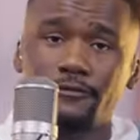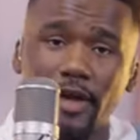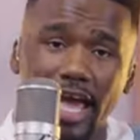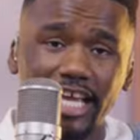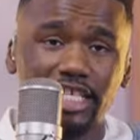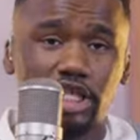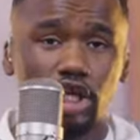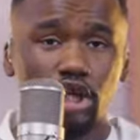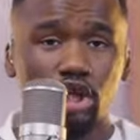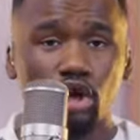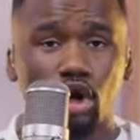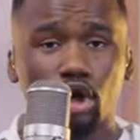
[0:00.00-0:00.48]

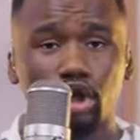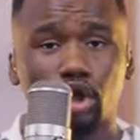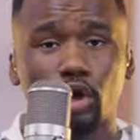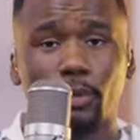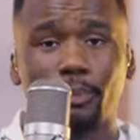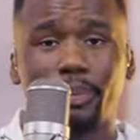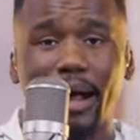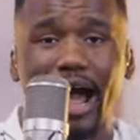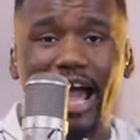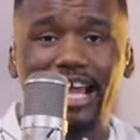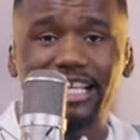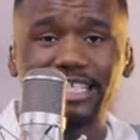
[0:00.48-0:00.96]
faction
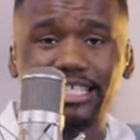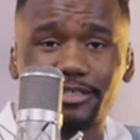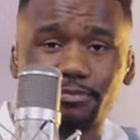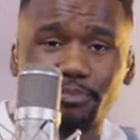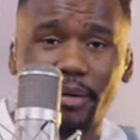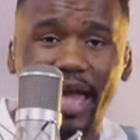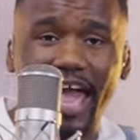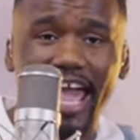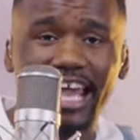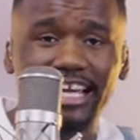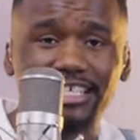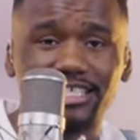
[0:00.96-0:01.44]
occupying
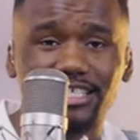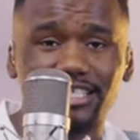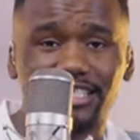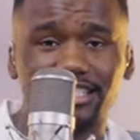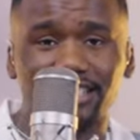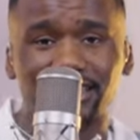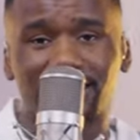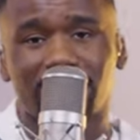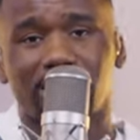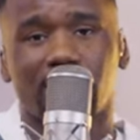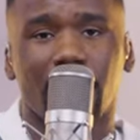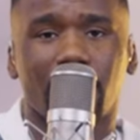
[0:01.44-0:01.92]
space.
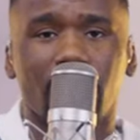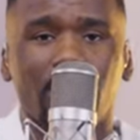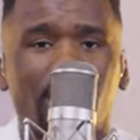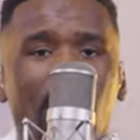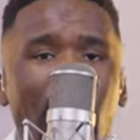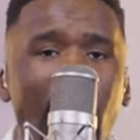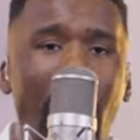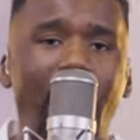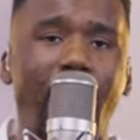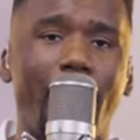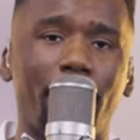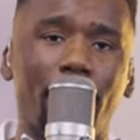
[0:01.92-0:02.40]

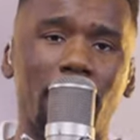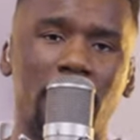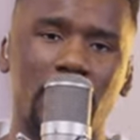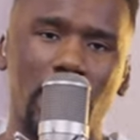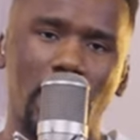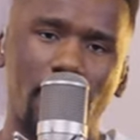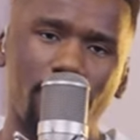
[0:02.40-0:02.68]
I mean,